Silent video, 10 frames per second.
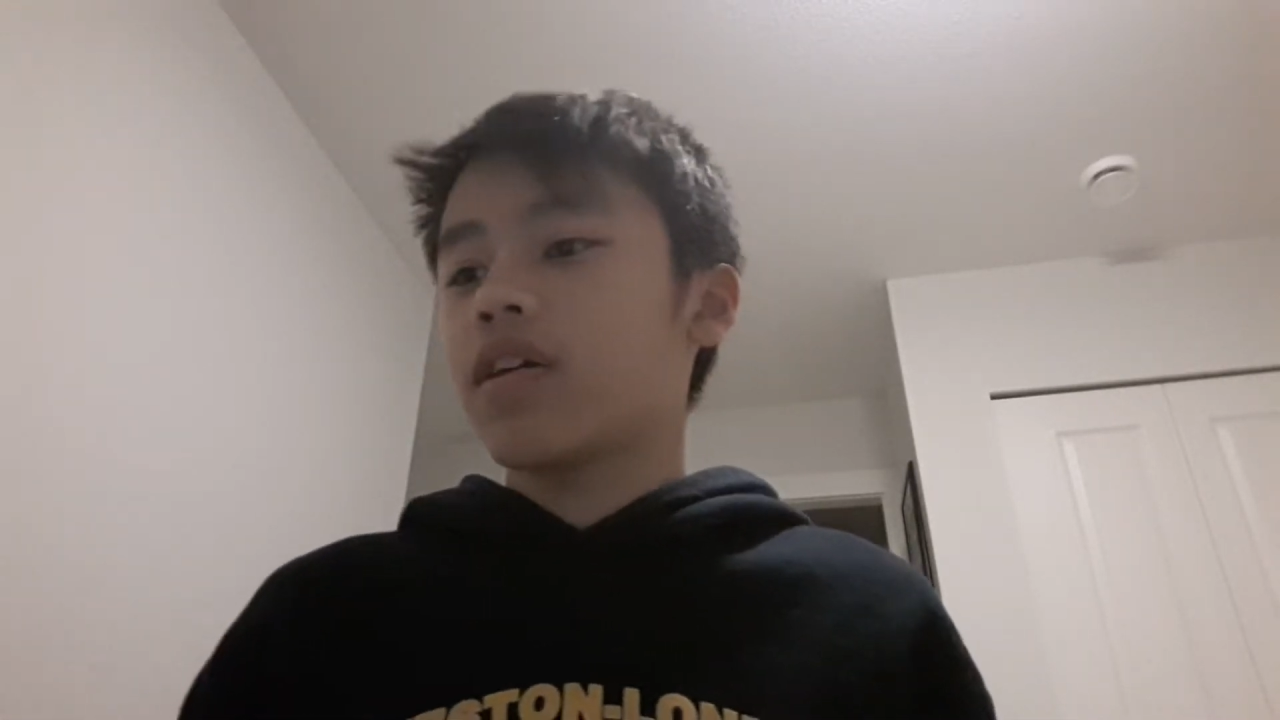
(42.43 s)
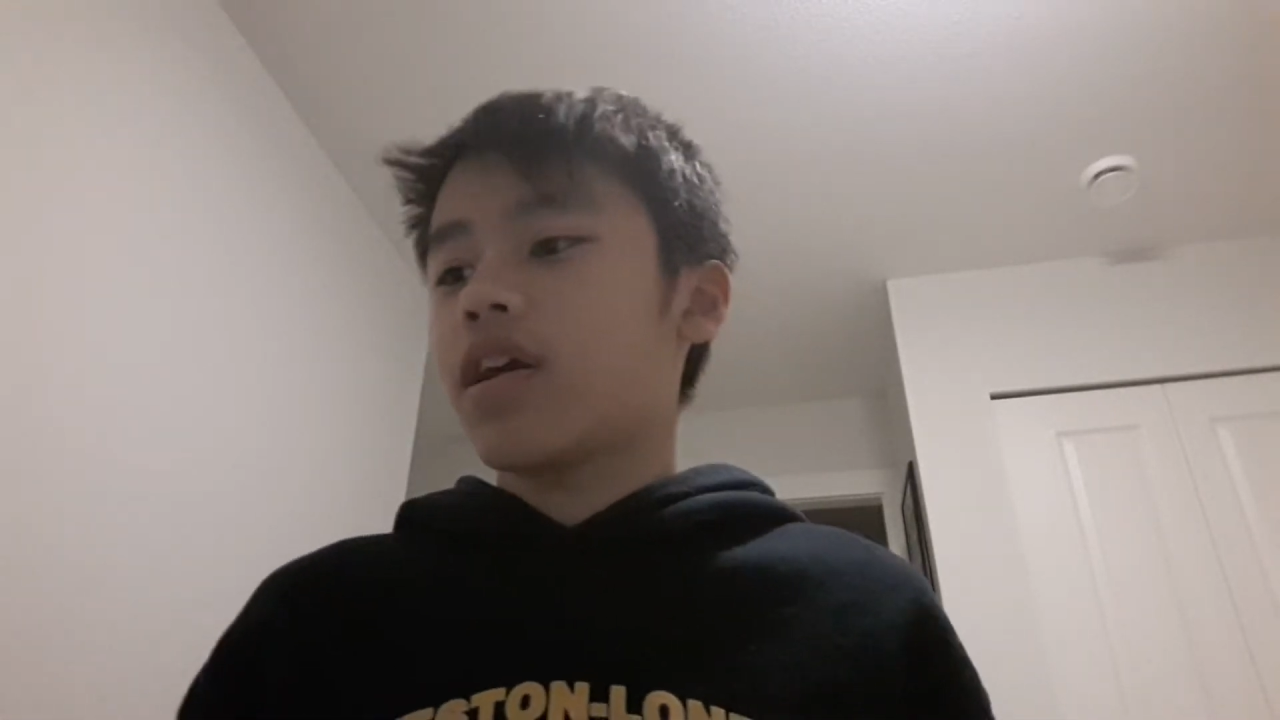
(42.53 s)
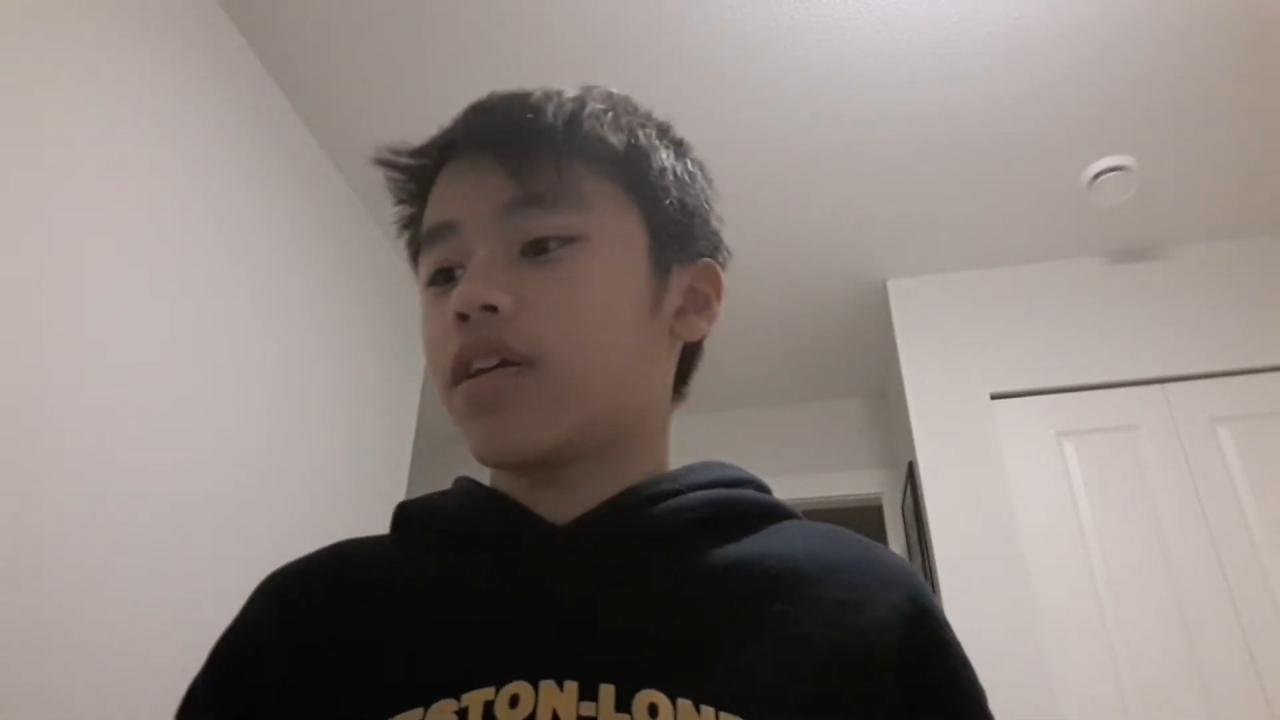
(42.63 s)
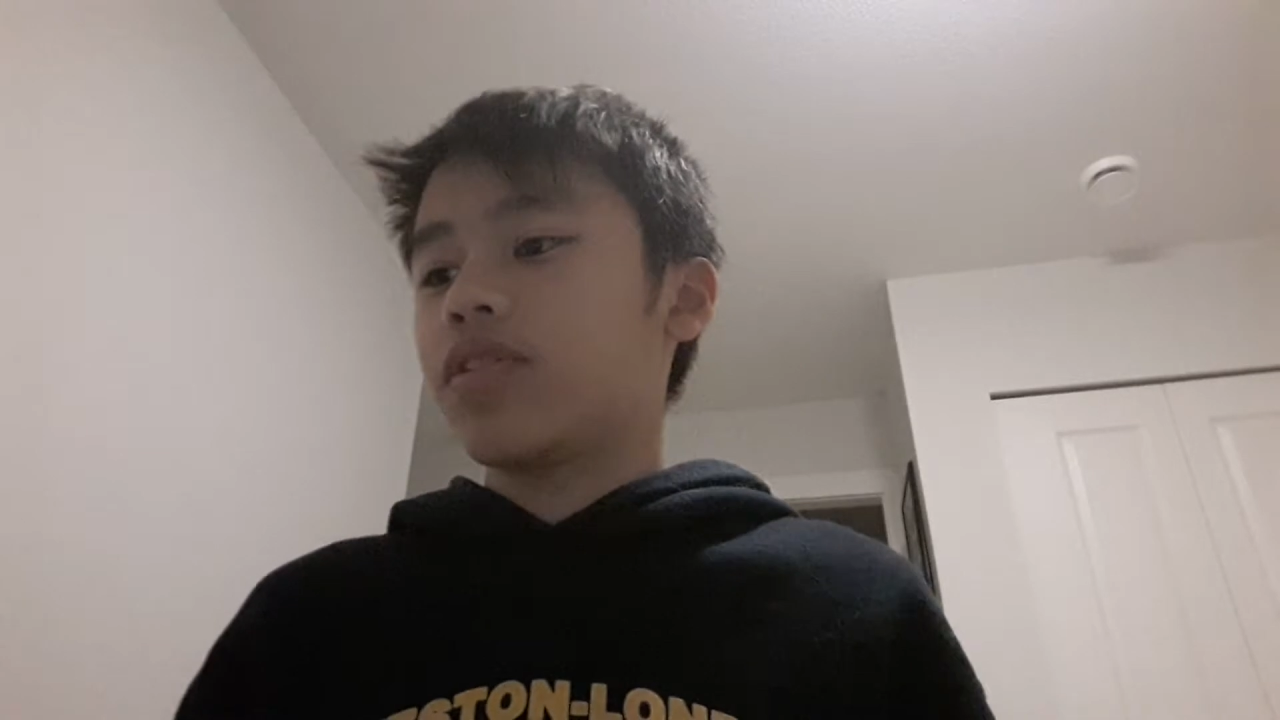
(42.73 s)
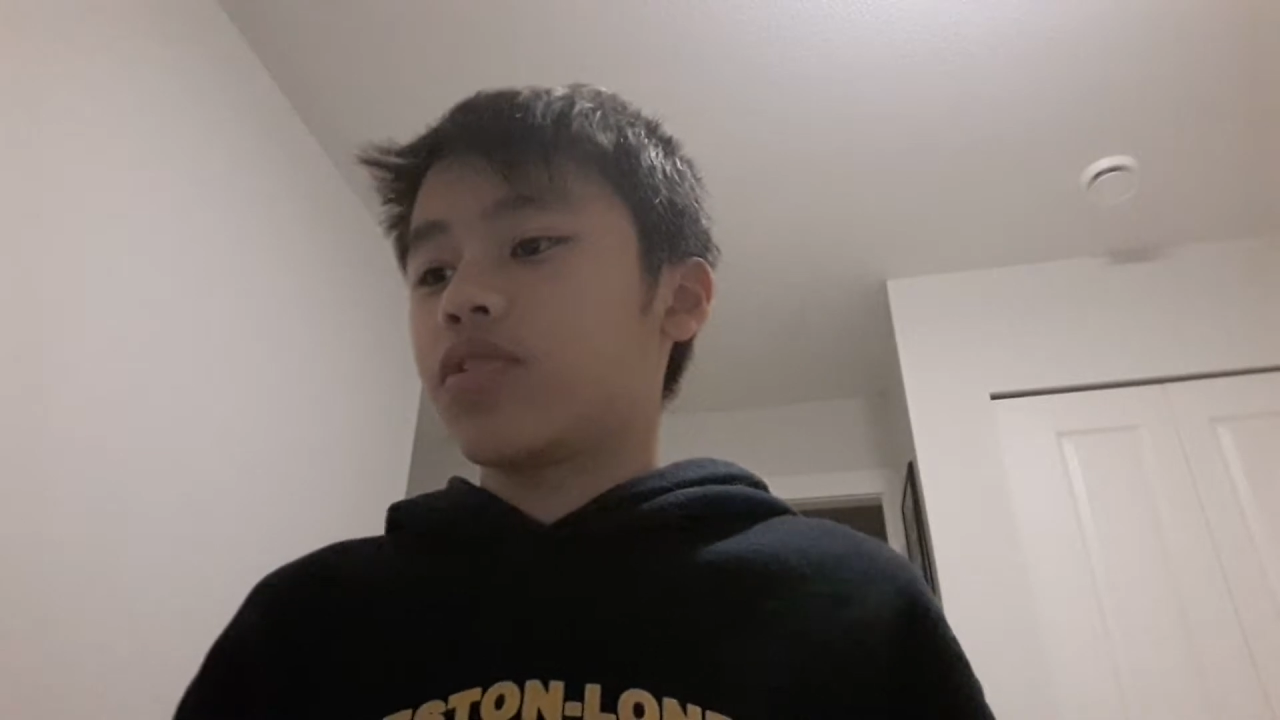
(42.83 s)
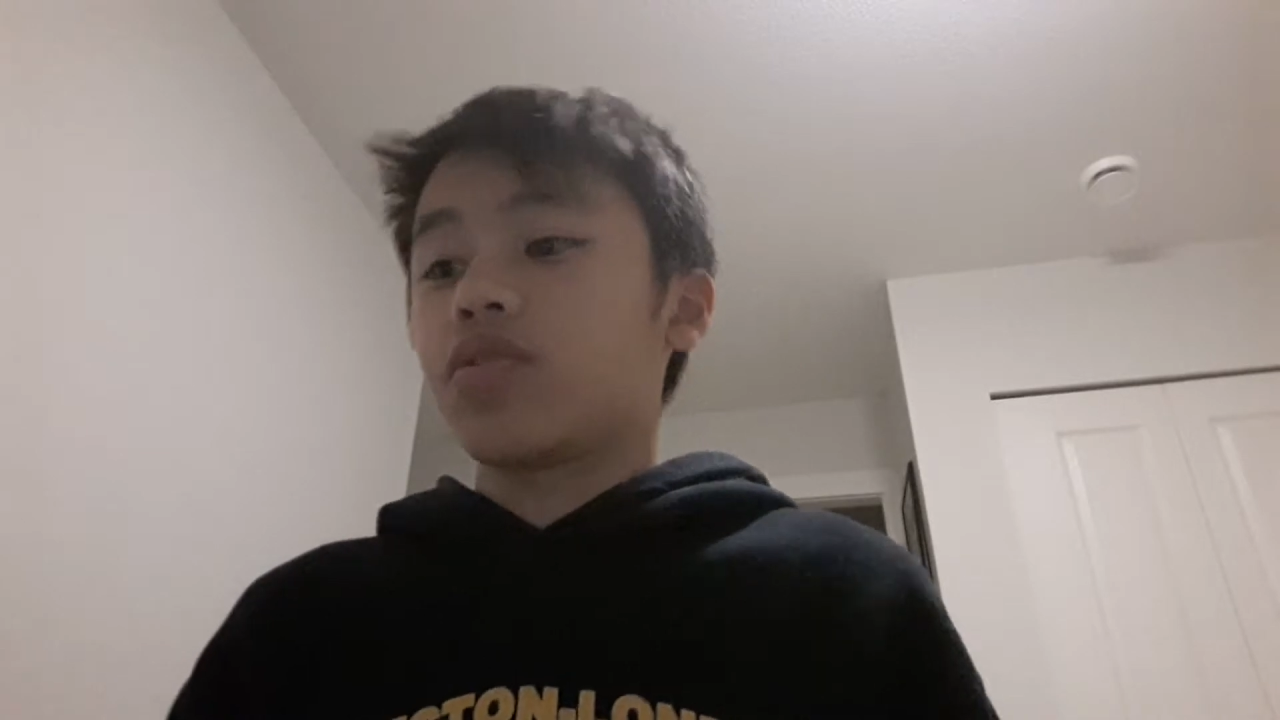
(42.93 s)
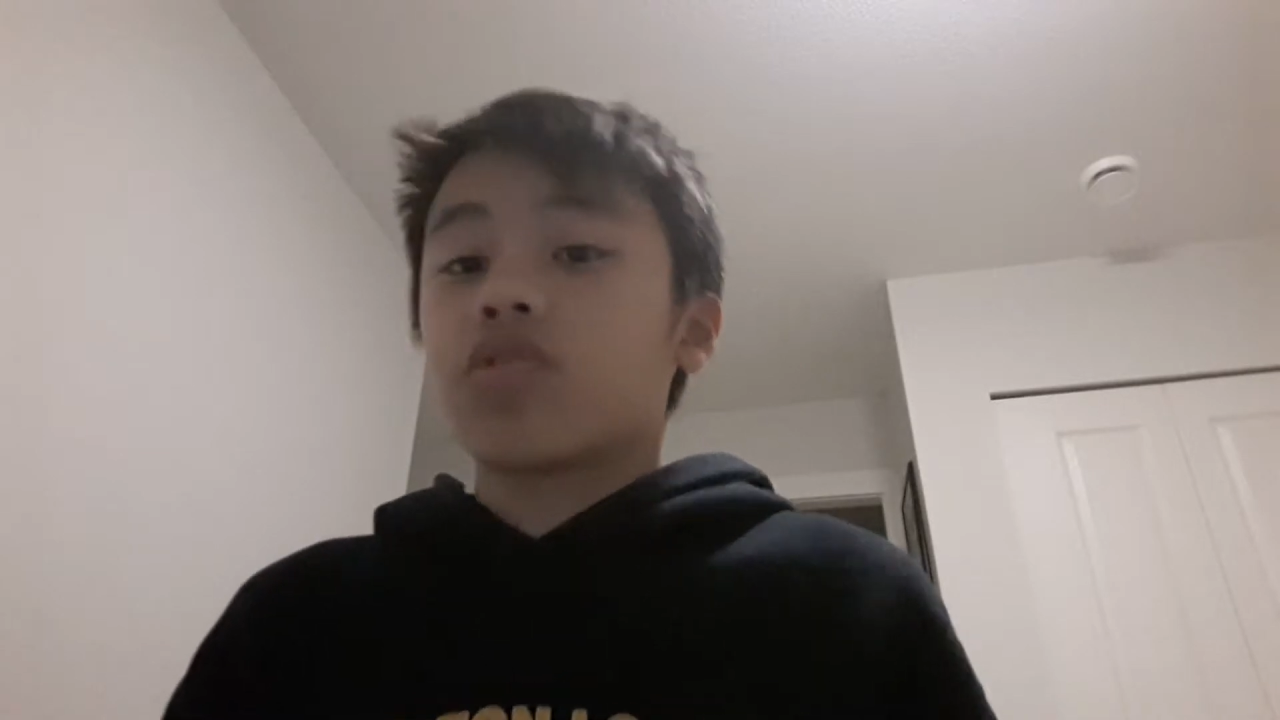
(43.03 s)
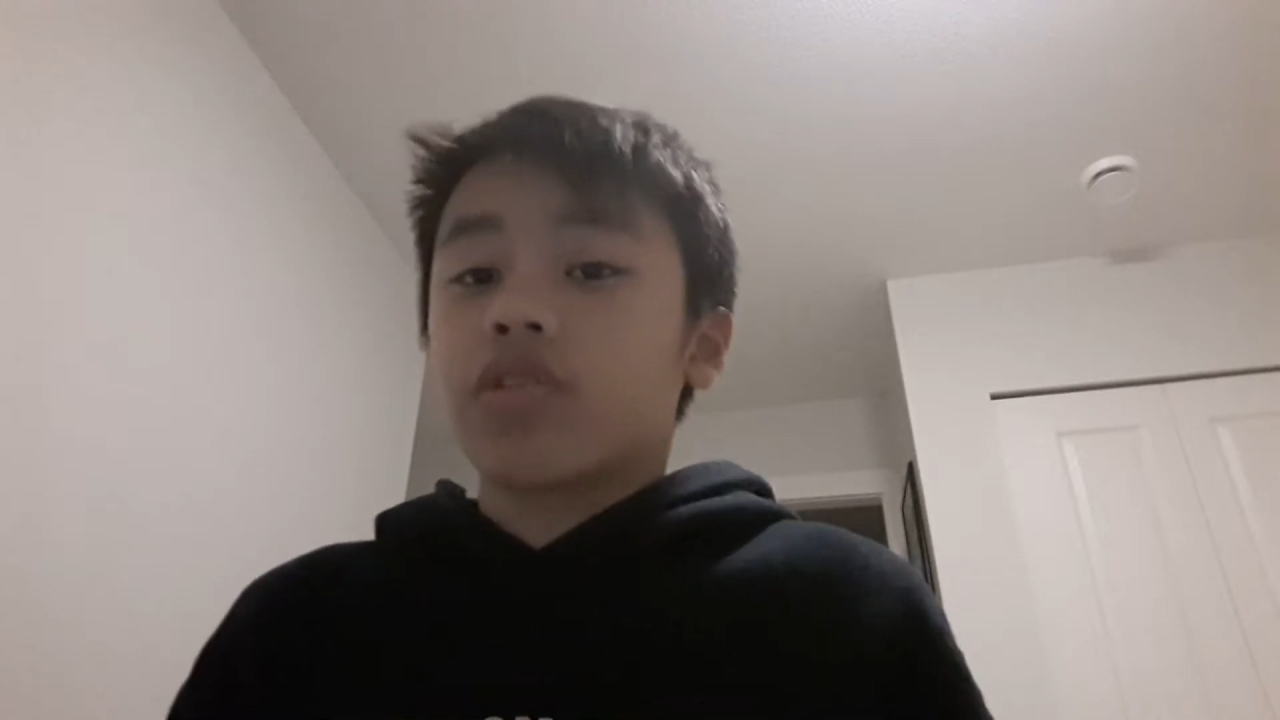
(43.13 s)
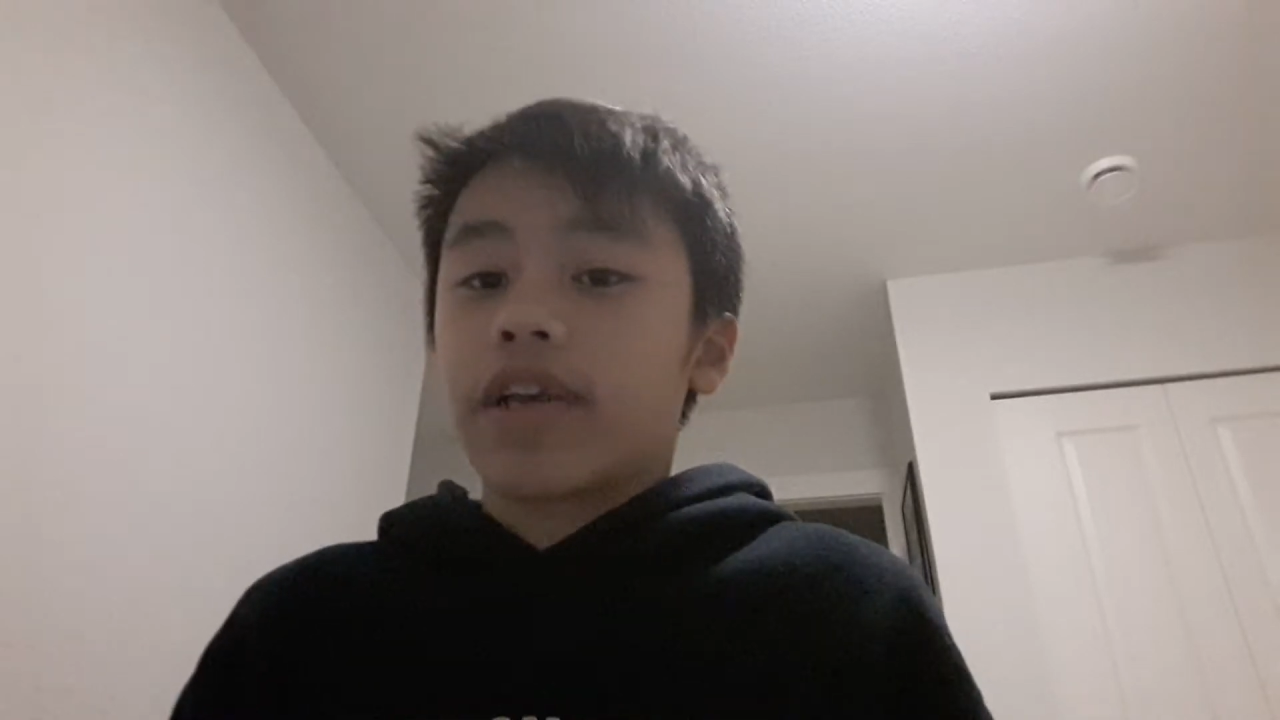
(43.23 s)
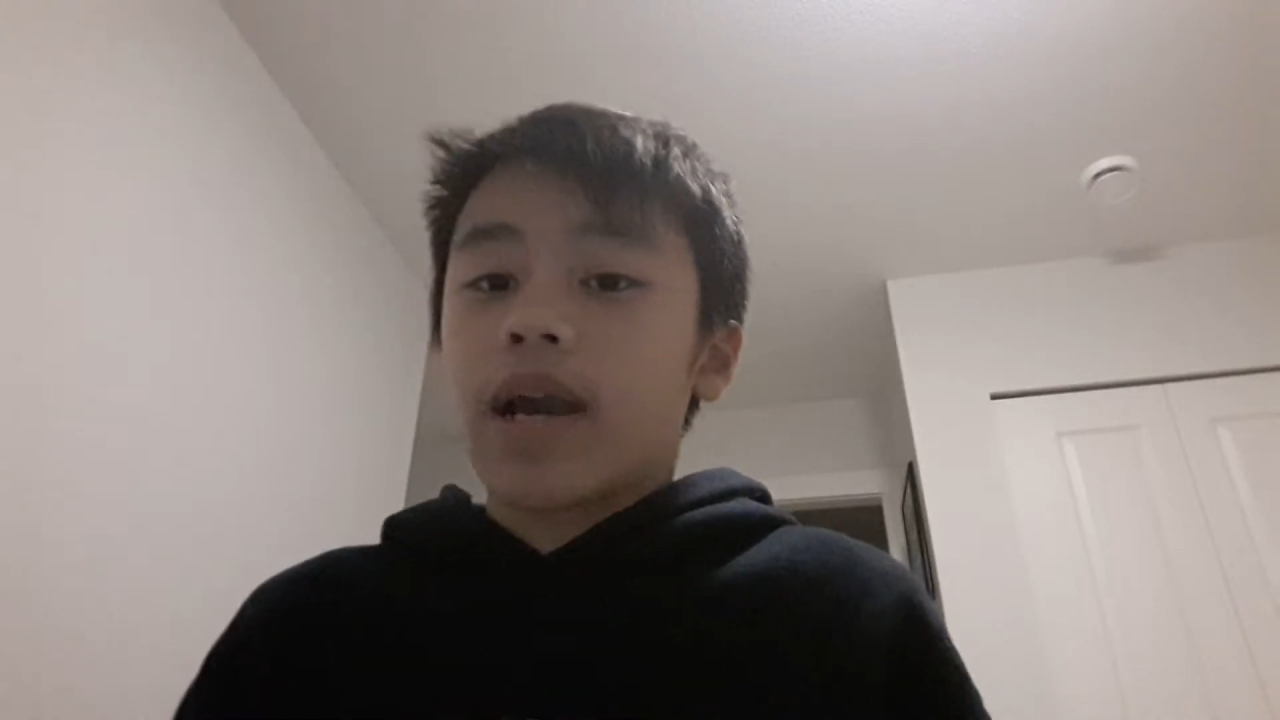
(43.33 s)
And you're usually